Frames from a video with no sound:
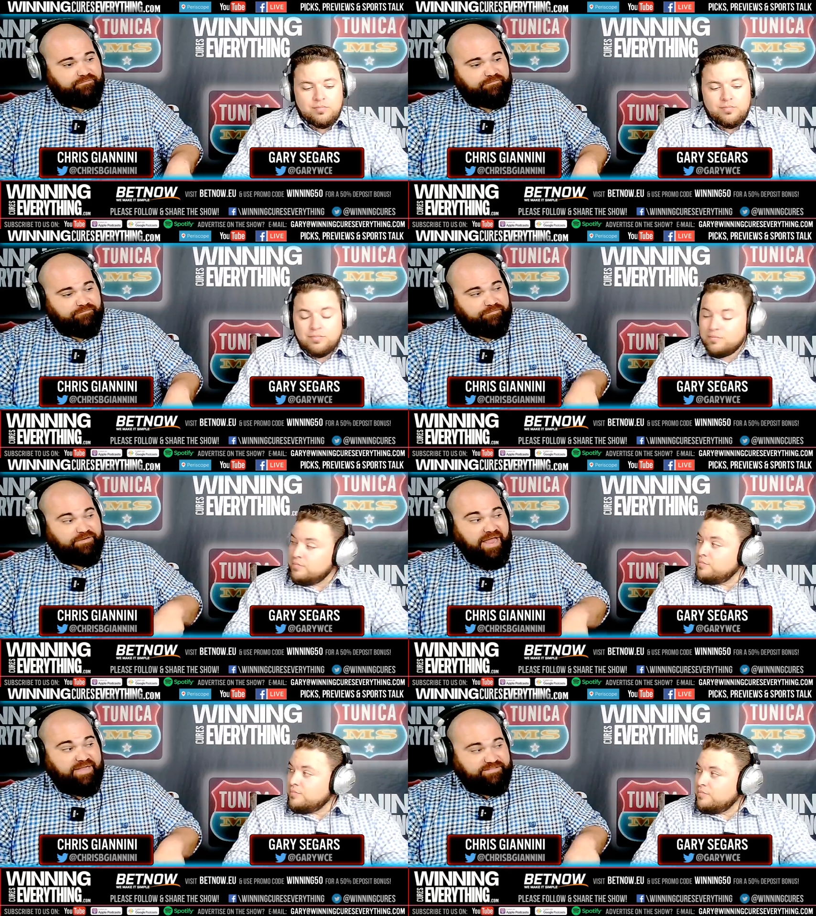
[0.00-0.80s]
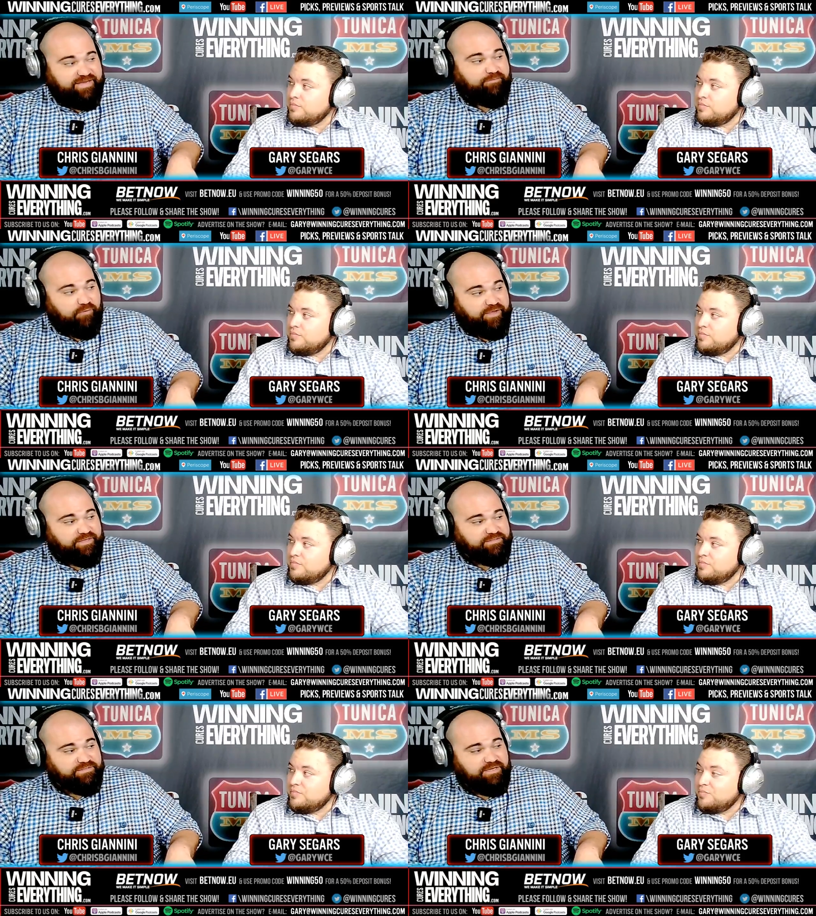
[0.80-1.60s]
Speaker 1: for 9-10
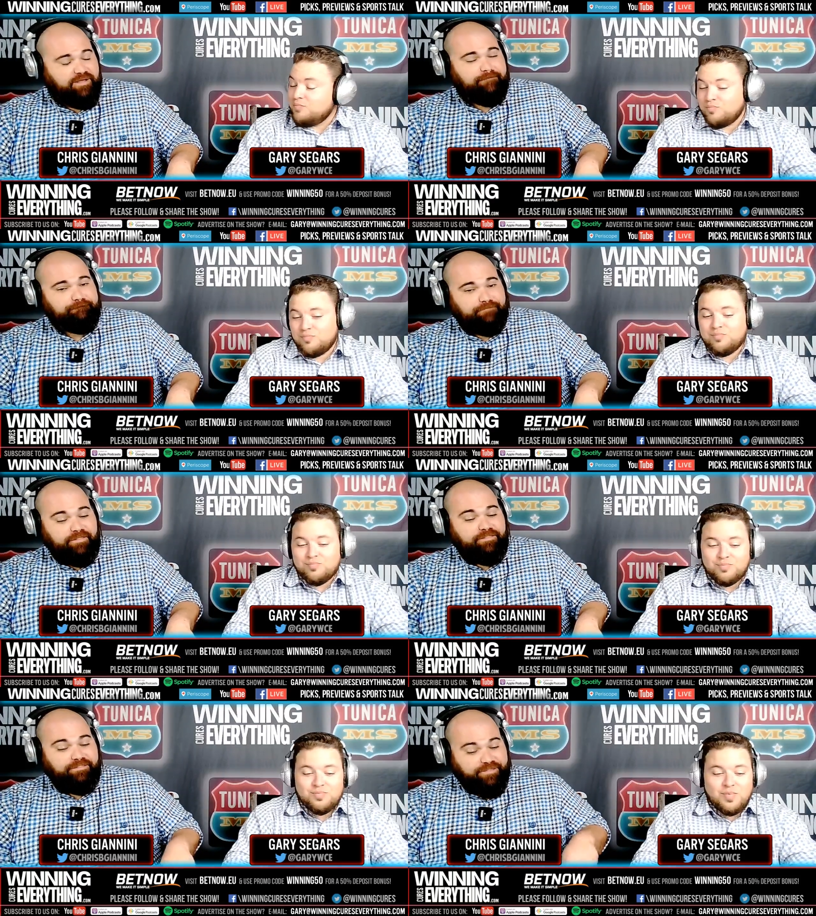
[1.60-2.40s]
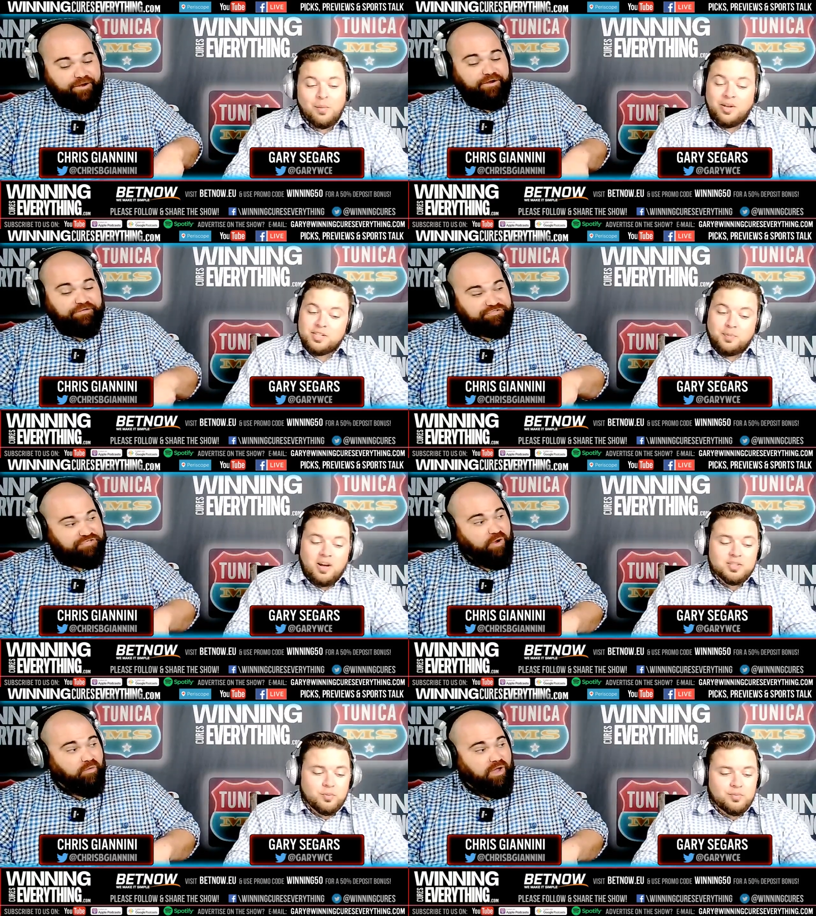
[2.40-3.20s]
wins, they're going to
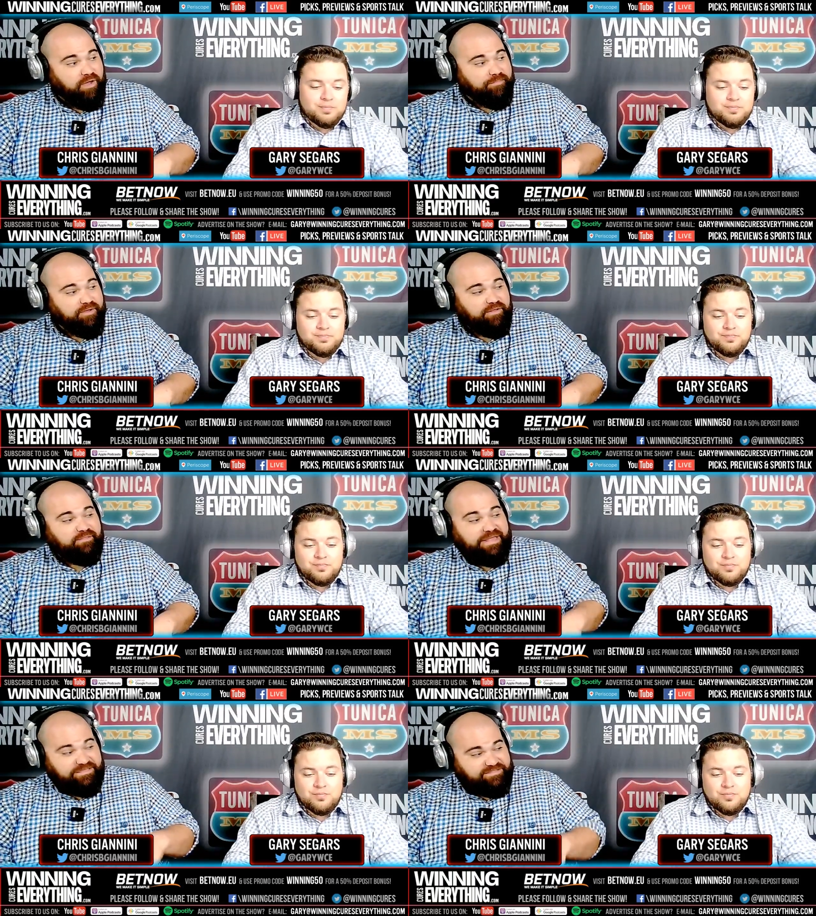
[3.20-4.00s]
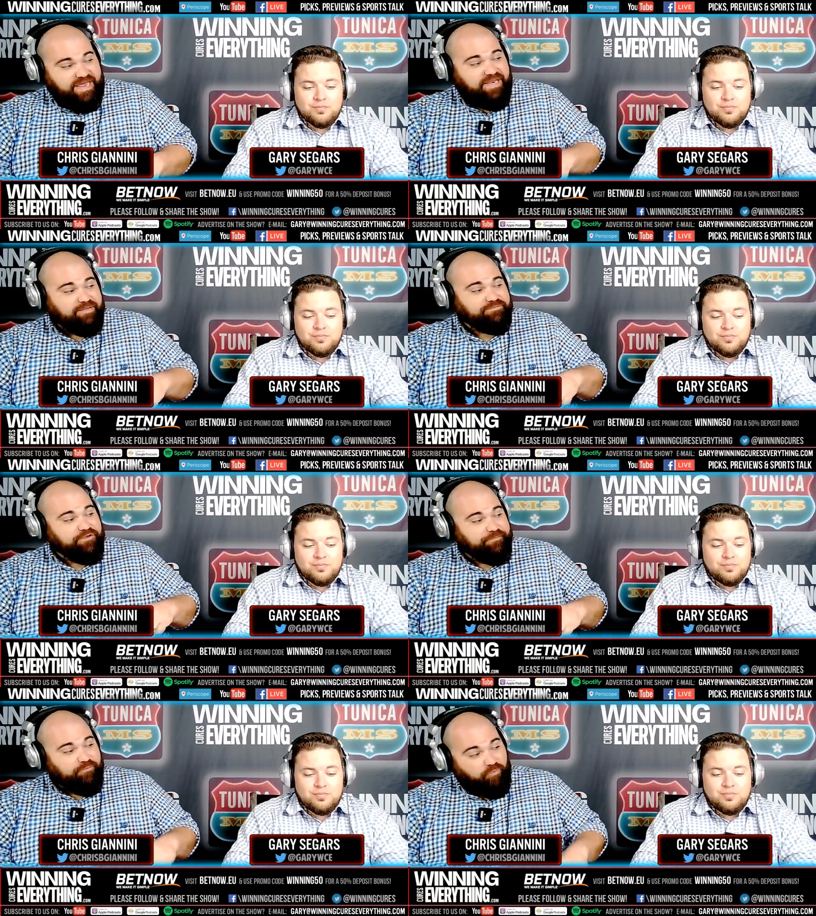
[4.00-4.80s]
show up. That stadium's going
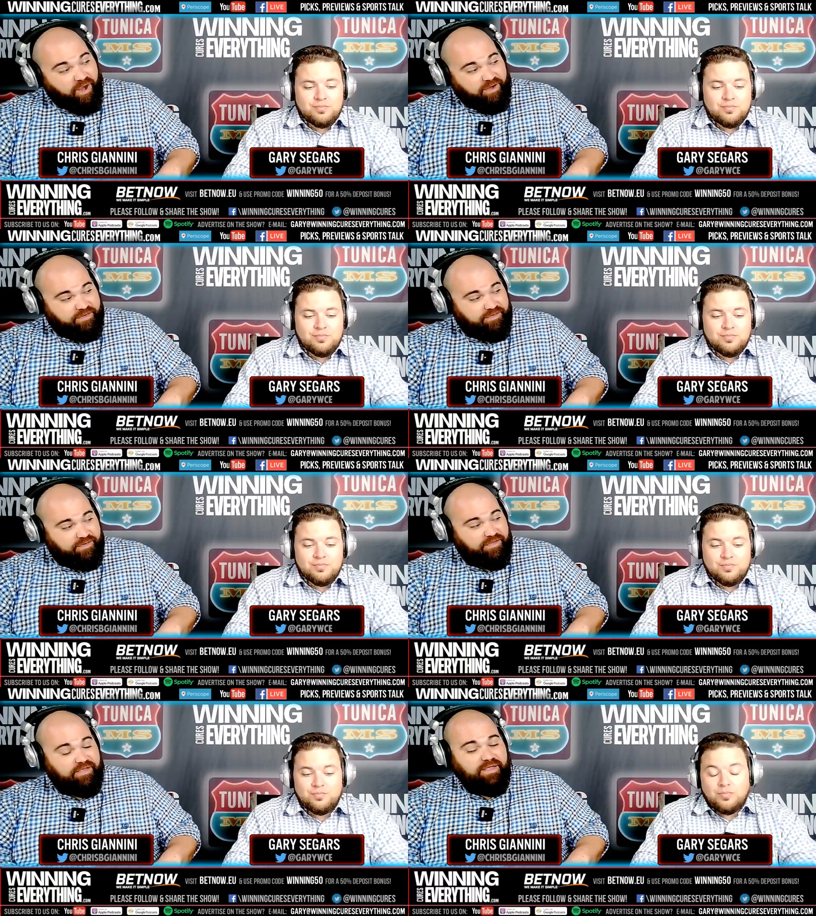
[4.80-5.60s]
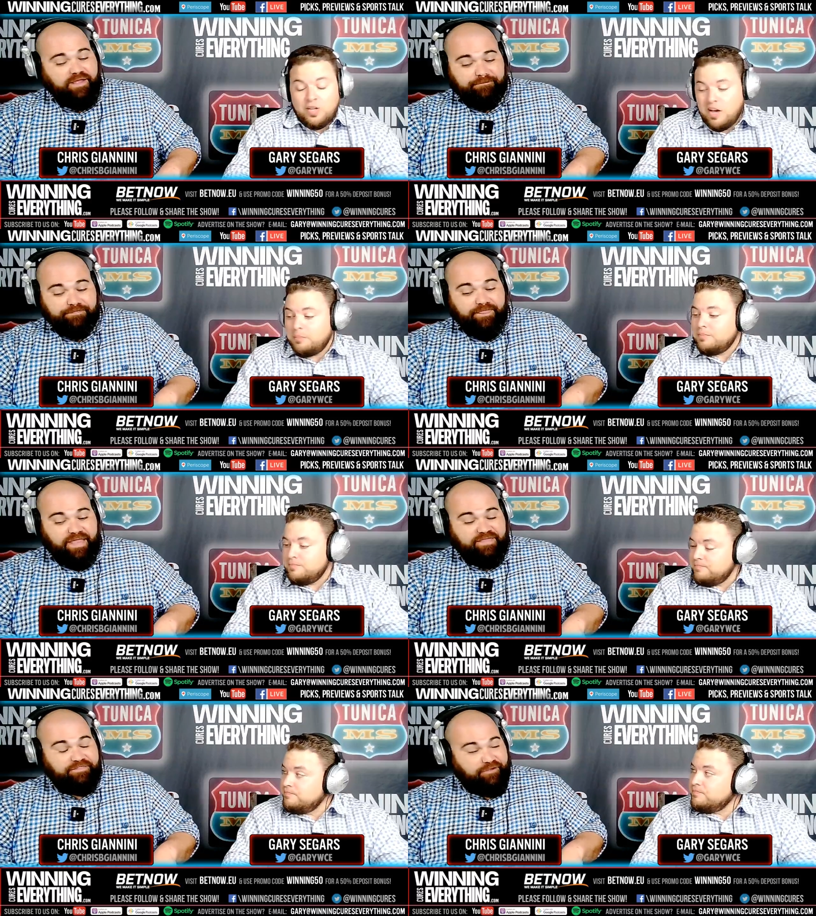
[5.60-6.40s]
to be rocking.
Speaker 2: Yeah.
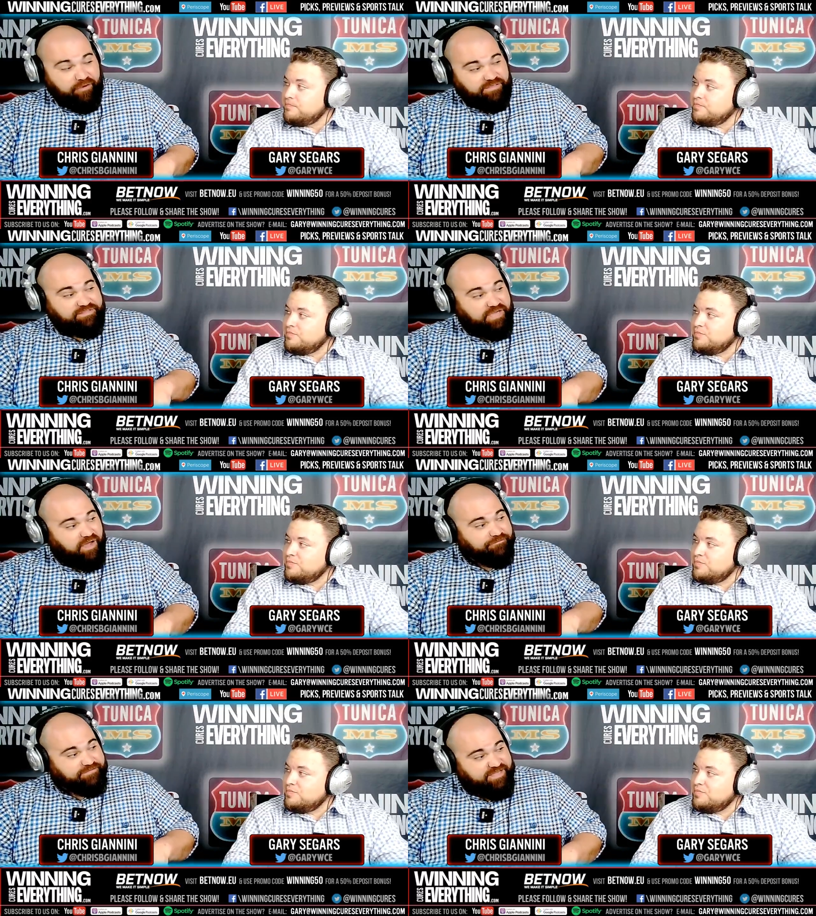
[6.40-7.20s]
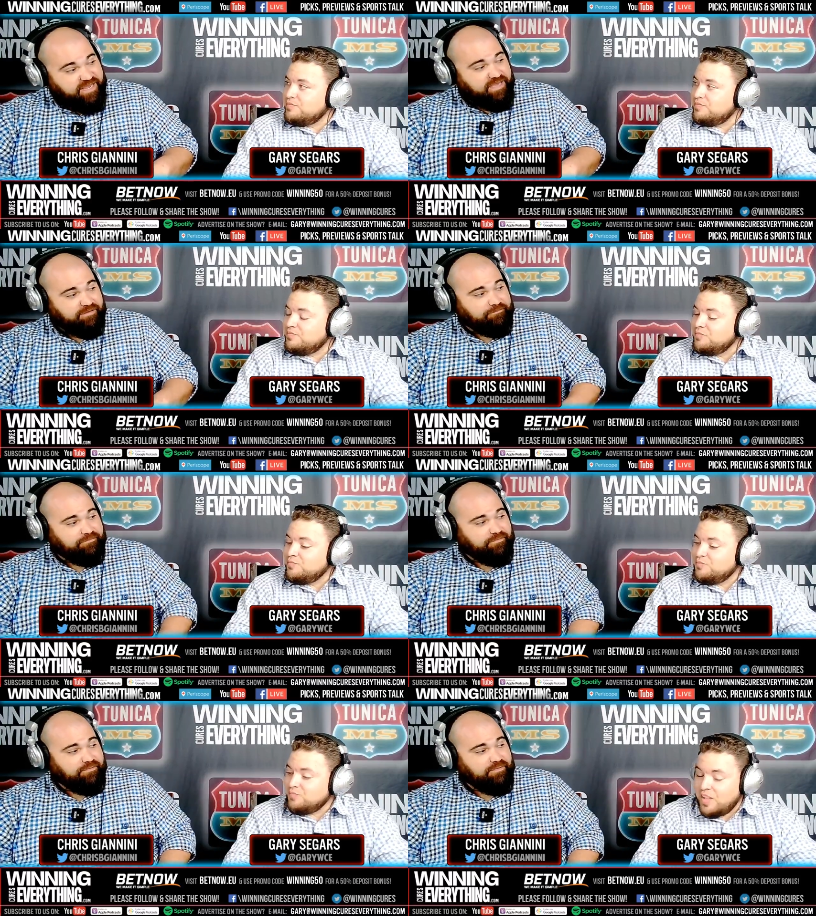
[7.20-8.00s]
Speaker 1: And they're a tough team.
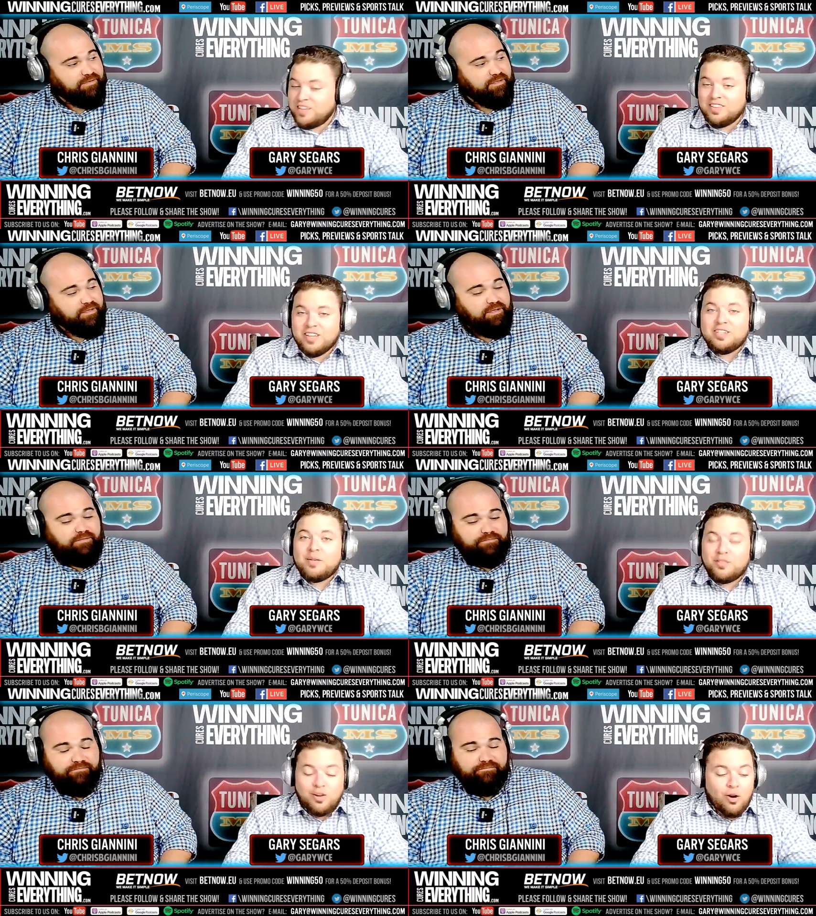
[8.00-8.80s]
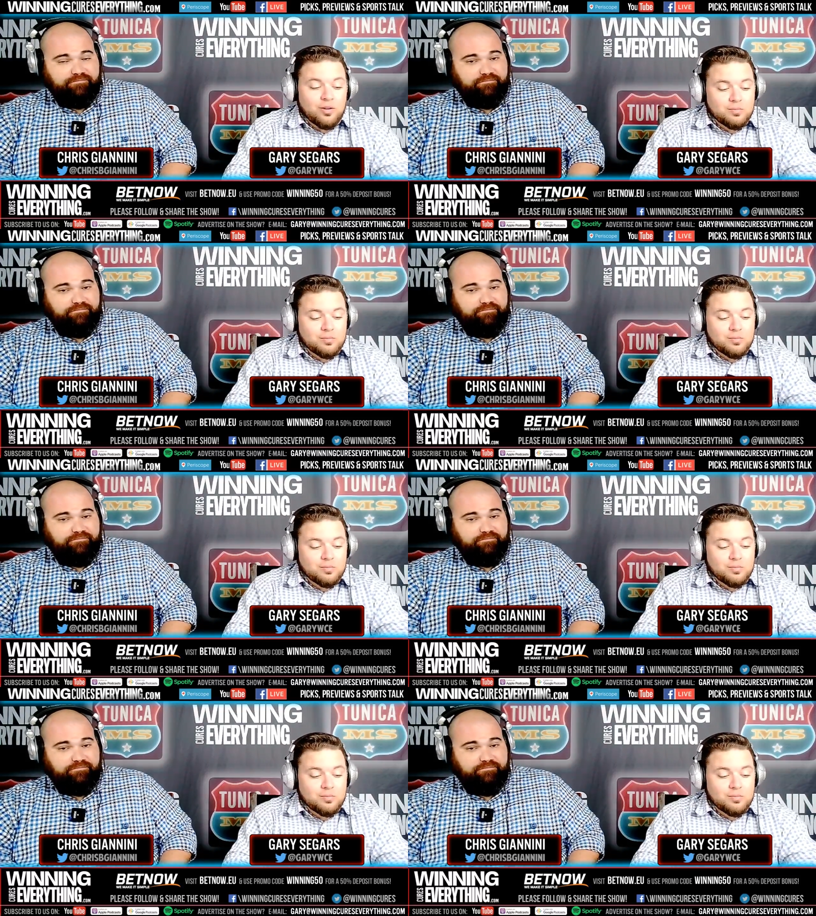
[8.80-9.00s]
Speaker 2: They definitely are.